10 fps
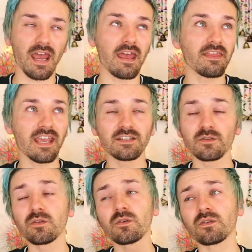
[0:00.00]
and they
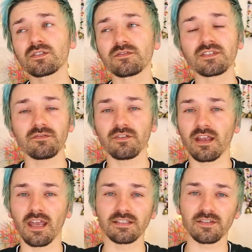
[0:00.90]
do loads of different
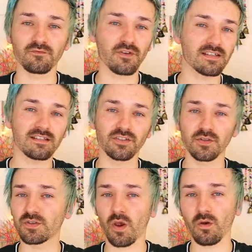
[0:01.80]
kinds of resin
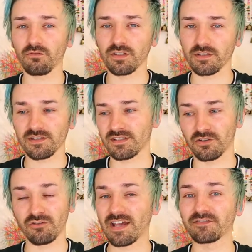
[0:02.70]
tutorials
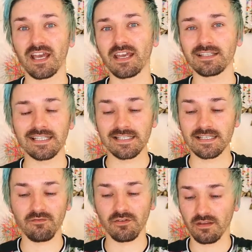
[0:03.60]
and craft ideas
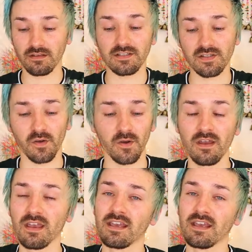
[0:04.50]
and everything, so